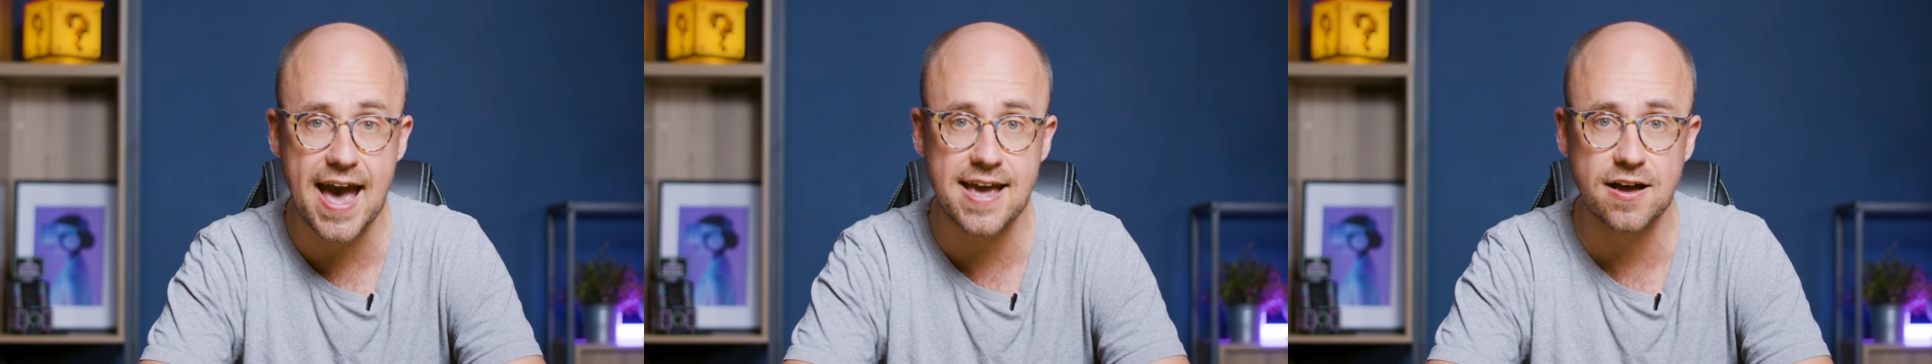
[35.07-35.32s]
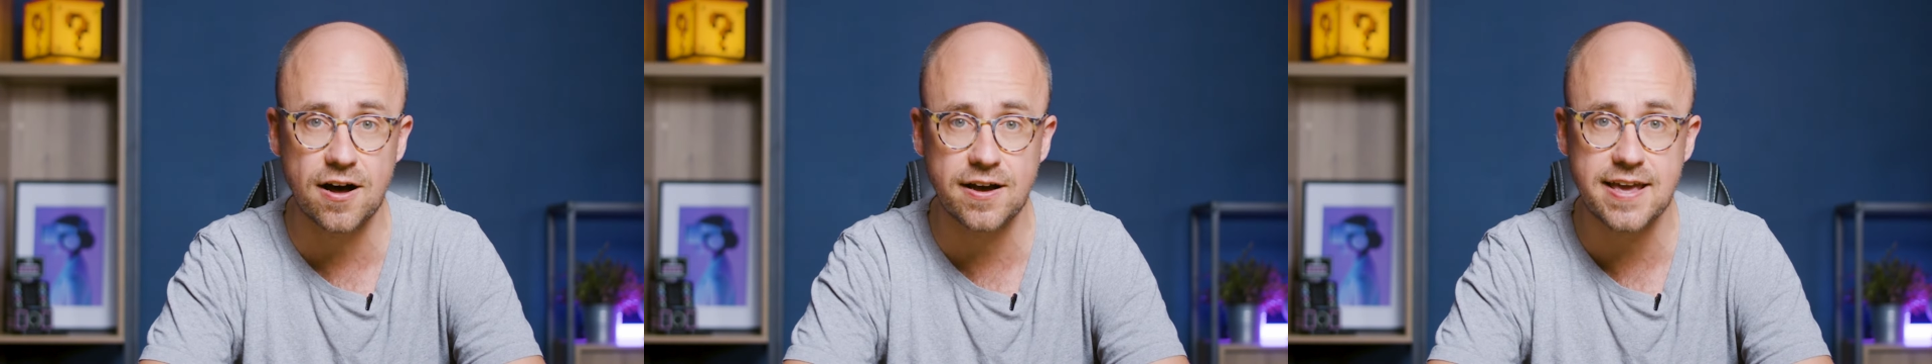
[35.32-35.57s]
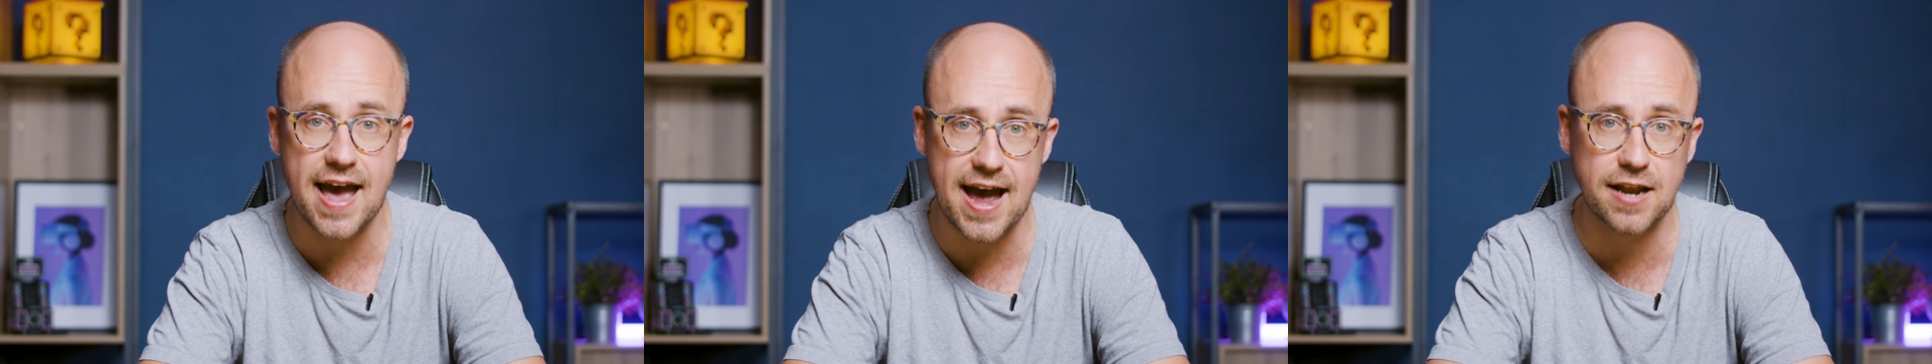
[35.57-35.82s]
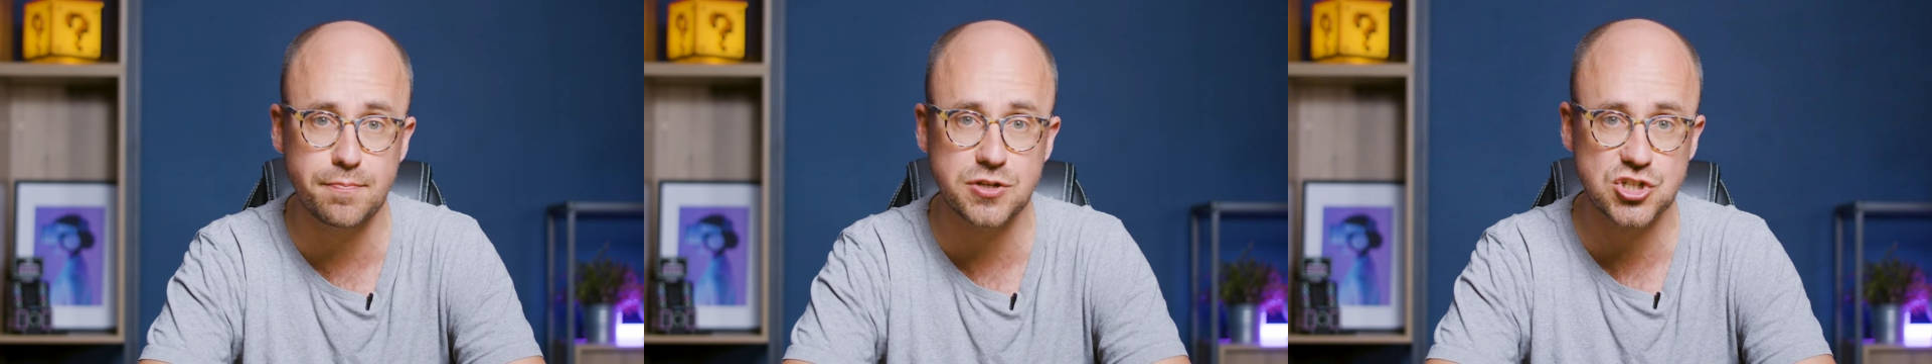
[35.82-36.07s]
A I
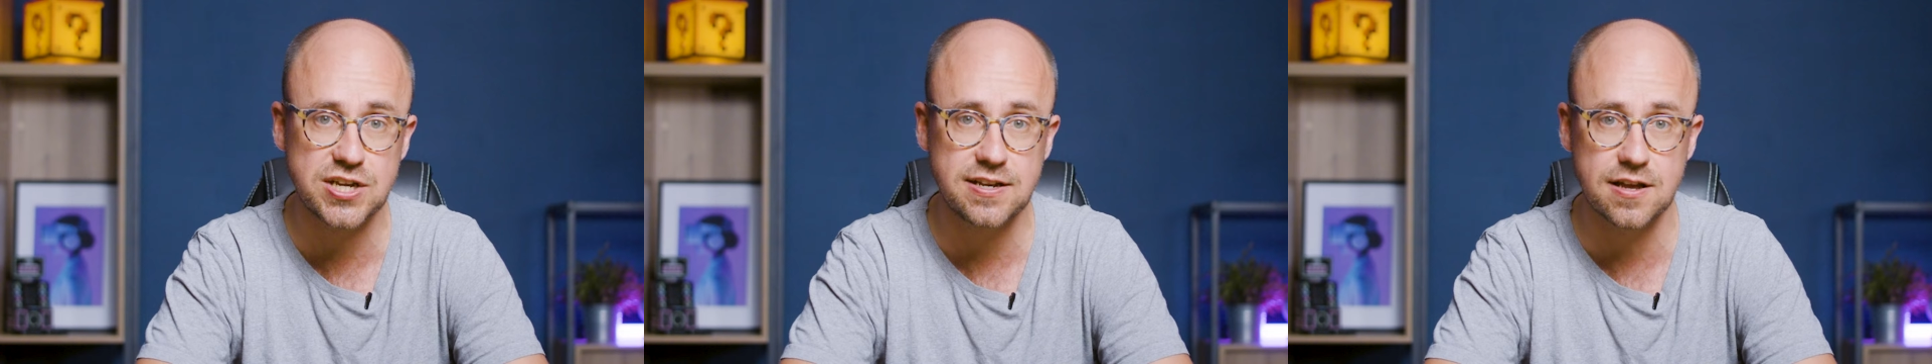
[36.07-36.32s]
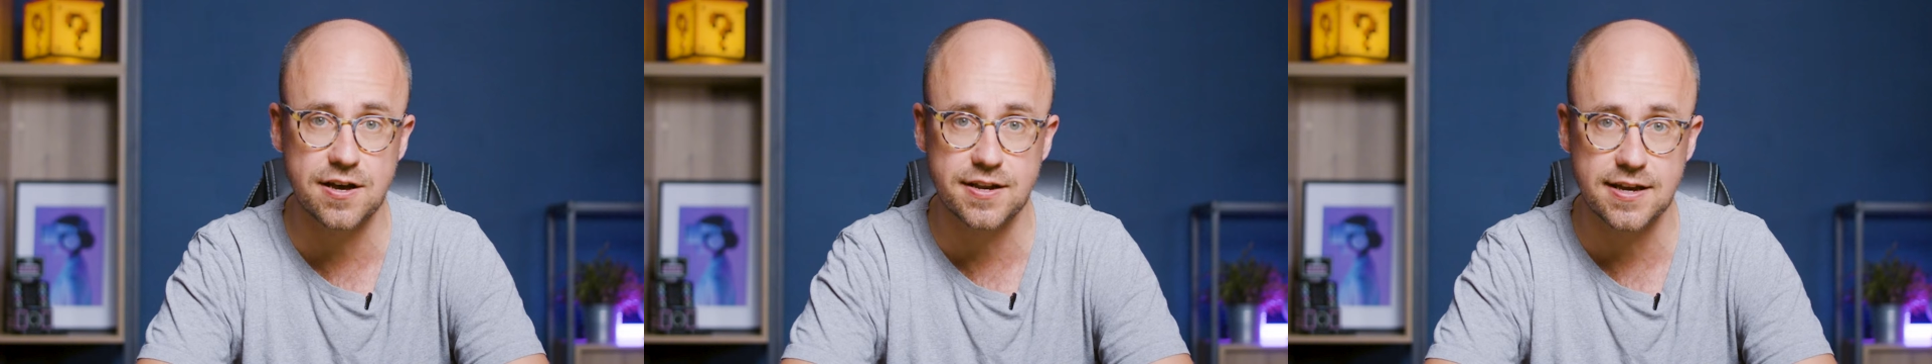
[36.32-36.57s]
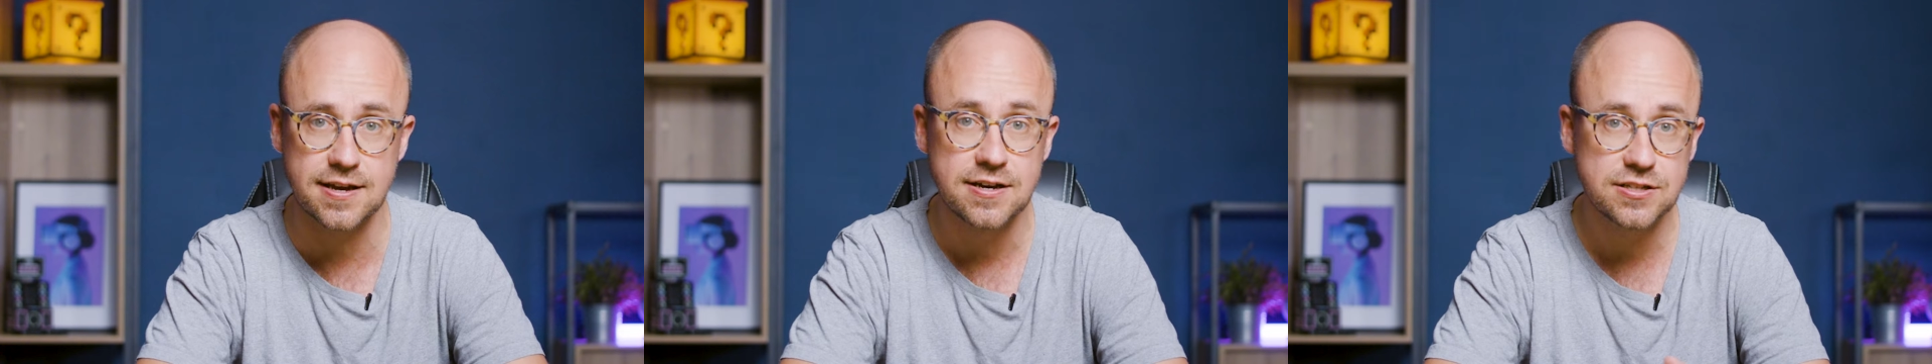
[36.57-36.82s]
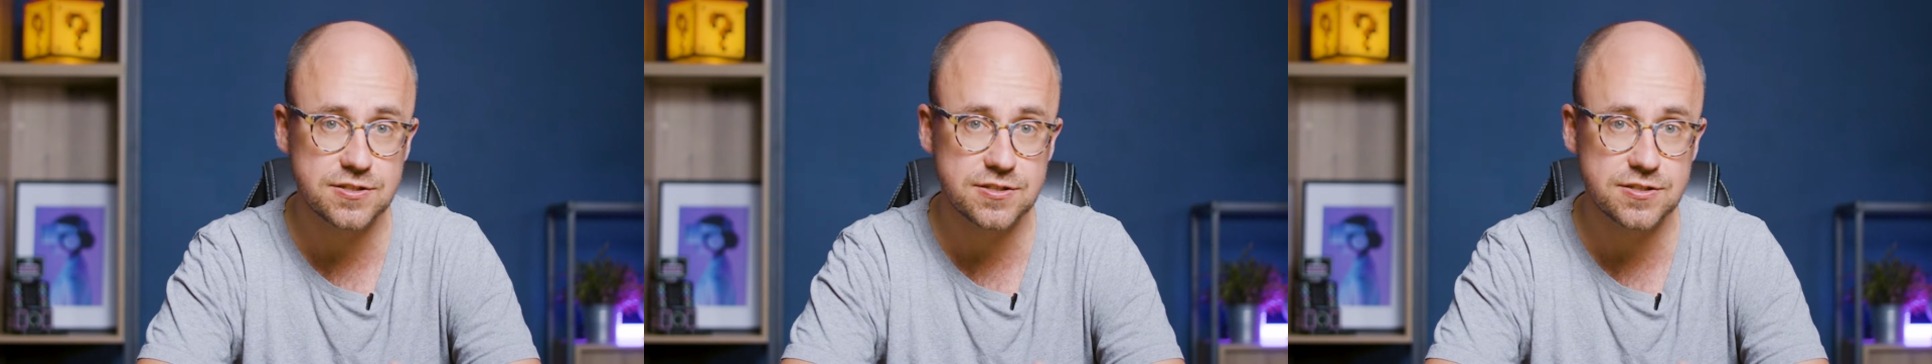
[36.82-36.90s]
and machine learning